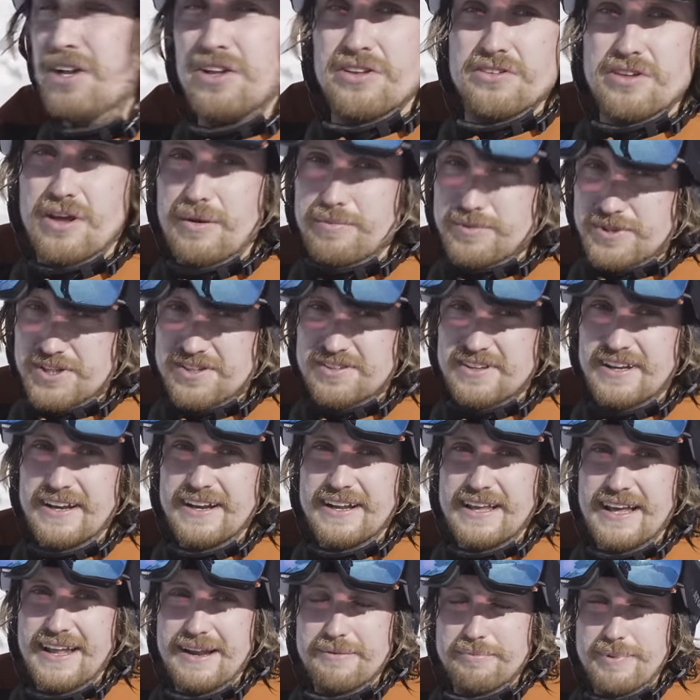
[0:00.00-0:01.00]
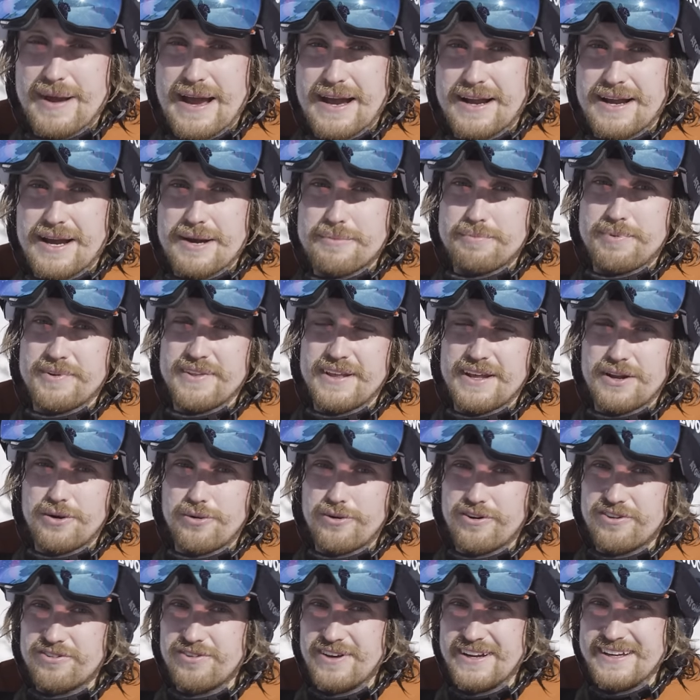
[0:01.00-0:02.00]
so I'm just going to get it back up on that
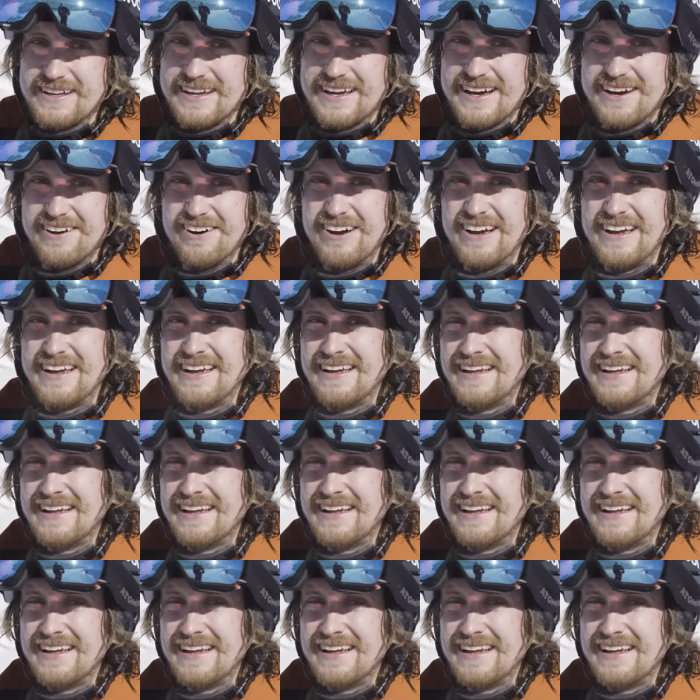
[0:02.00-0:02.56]
horse right now,